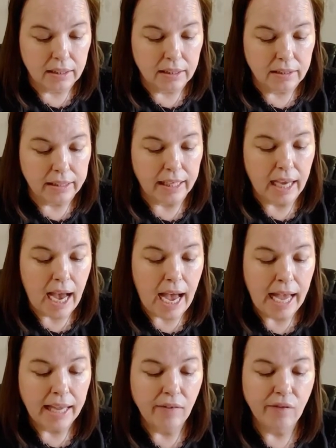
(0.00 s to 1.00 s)
Like,
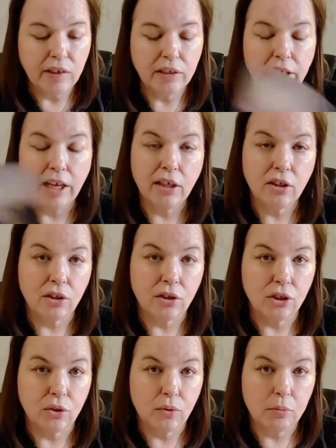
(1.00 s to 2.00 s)
I feel like they're
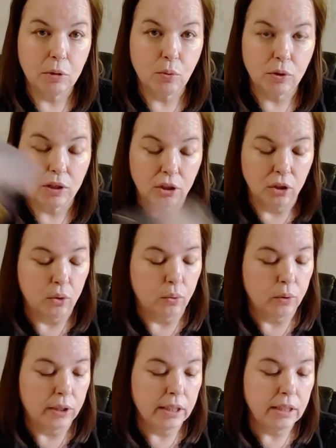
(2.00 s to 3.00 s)
showing me with the
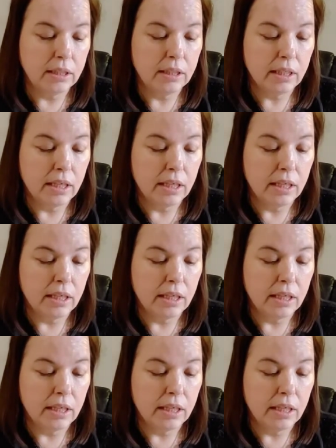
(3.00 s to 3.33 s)
coins.